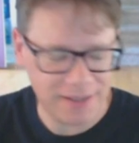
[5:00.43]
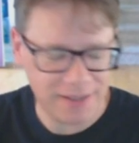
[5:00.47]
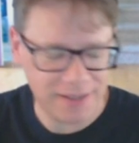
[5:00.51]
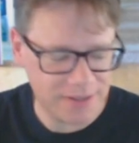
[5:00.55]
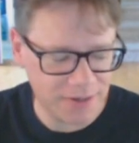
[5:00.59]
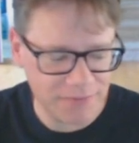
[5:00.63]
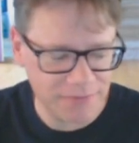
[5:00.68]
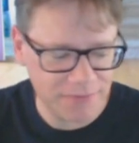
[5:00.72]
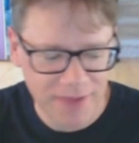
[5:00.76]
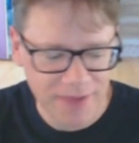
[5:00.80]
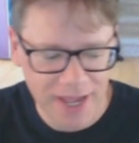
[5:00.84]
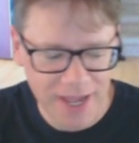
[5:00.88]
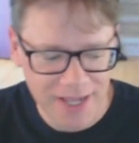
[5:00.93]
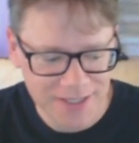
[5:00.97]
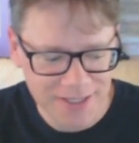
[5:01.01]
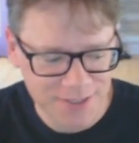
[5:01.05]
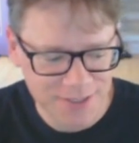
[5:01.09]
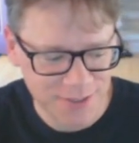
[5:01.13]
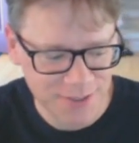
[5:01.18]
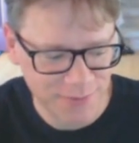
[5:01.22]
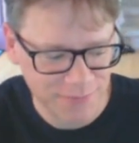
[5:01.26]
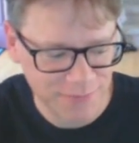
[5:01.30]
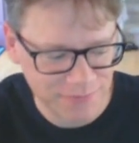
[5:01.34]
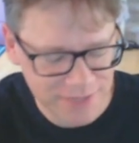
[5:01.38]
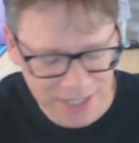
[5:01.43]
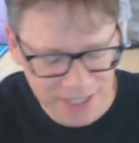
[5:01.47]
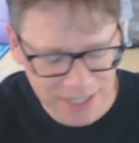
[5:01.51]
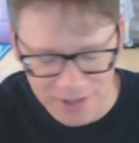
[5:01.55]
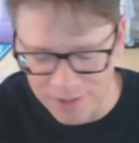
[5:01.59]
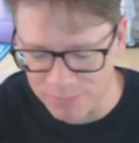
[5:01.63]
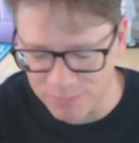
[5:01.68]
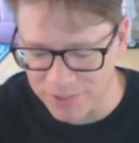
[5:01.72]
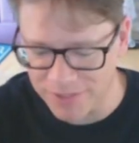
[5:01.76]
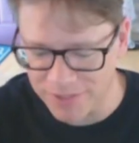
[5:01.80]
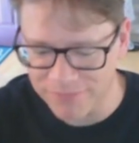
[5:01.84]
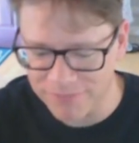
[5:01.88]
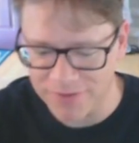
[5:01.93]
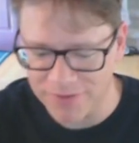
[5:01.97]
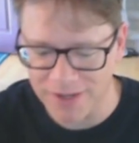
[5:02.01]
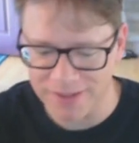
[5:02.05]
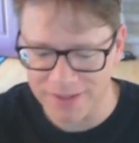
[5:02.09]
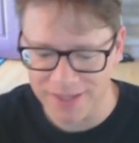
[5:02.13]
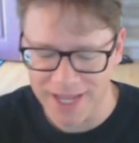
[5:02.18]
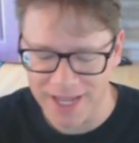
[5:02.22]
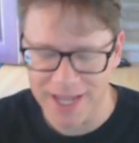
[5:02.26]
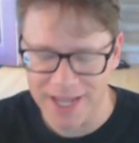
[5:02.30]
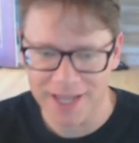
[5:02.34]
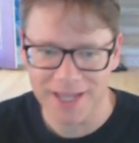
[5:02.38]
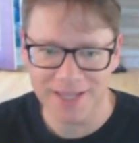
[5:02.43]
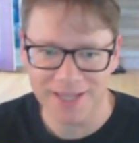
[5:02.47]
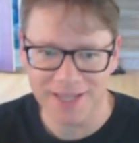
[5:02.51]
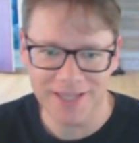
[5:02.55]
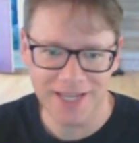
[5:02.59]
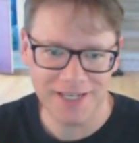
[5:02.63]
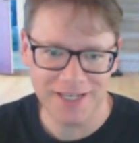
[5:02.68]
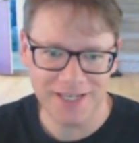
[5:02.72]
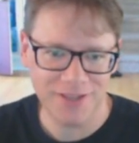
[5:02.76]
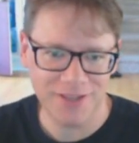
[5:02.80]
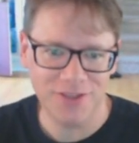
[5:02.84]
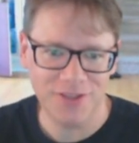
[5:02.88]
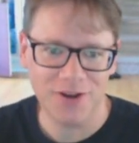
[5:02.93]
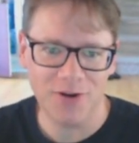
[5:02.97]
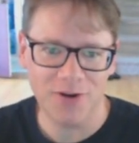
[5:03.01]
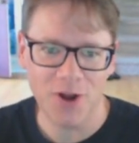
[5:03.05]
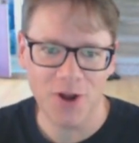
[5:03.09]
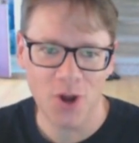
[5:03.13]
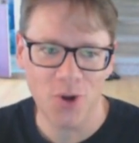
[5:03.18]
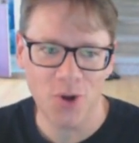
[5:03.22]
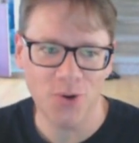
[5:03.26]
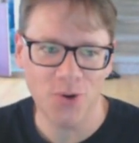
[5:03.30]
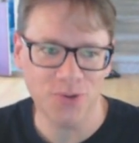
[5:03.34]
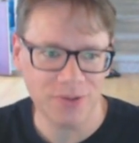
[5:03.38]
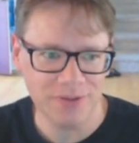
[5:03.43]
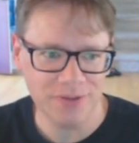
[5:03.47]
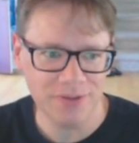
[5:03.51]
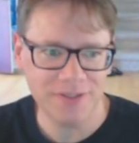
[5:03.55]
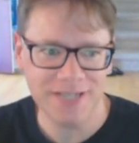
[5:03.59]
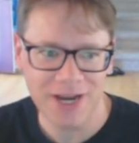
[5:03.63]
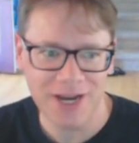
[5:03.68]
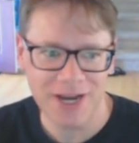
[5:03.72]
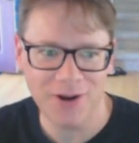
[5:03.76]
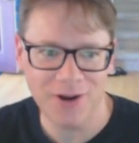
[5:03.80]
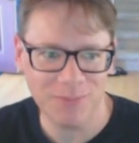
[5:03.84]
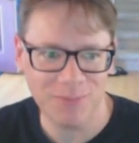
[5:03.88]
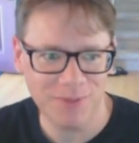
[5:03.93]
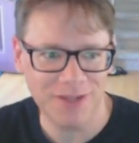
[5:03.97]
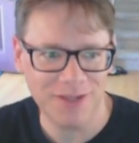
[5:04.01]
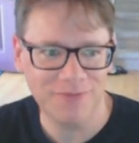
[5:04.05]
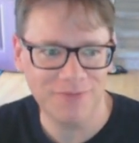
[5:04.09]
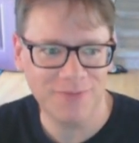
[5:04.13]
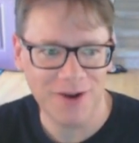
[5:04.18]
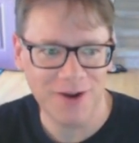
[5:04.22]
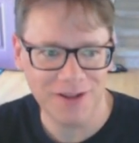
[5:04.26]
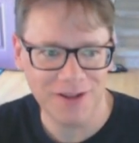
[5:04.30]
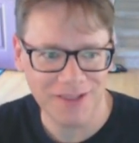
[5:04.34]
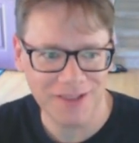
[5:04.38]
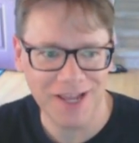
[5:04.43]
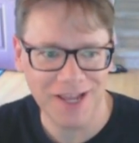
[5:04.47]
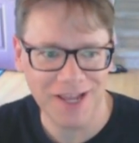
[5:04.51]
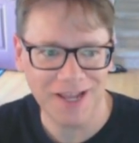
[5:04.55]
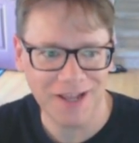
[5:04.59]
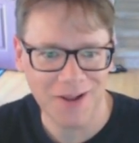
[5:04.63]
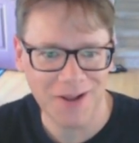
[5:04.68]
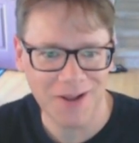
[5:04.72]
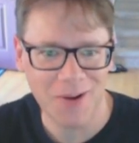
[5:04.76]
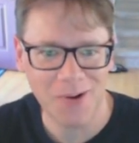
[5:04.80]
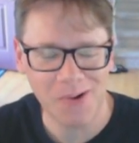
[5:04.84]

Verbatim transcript: they're fans of Terra Bloodfart Lake, and they did their oh. own Terra Bloodfart Lake. Dude,